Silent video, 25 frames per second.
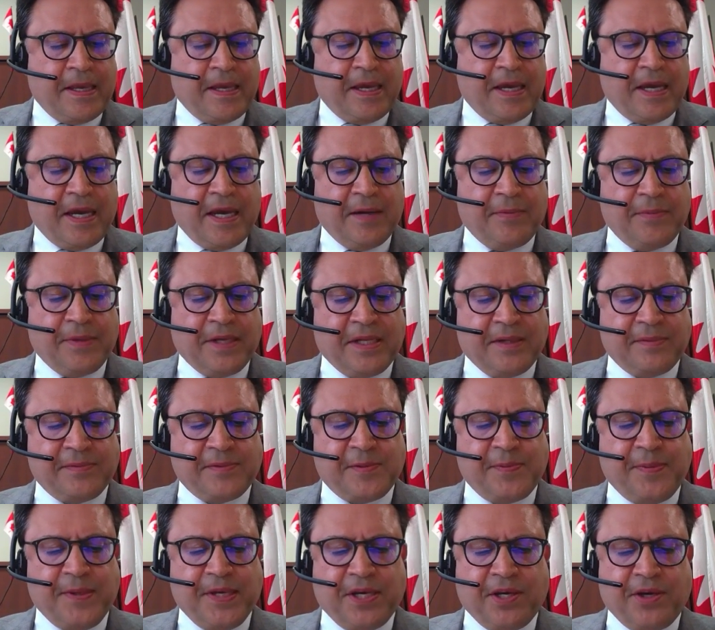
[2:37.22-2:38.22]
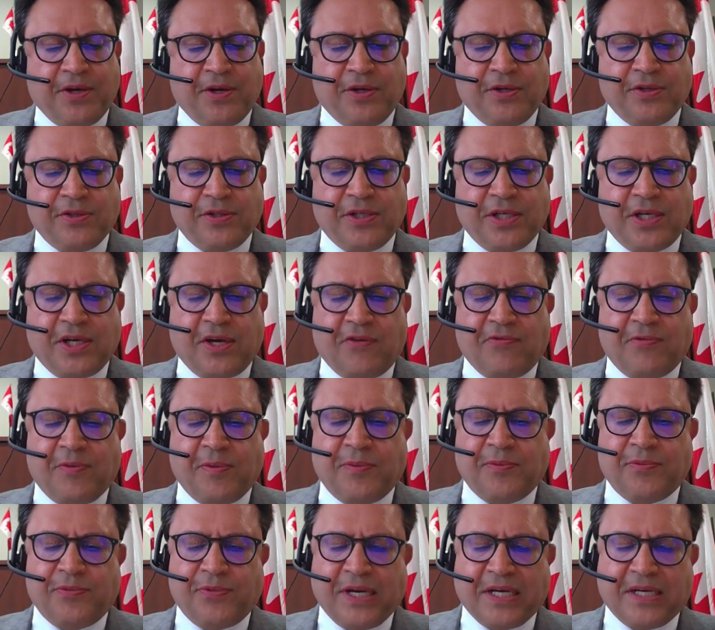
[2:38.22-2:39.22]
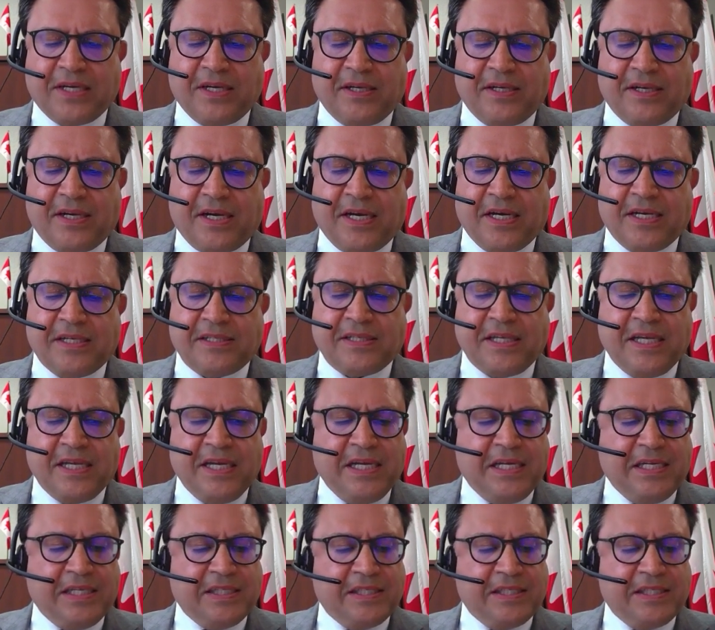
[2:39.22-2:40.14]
And Madam Speaker, the government recognized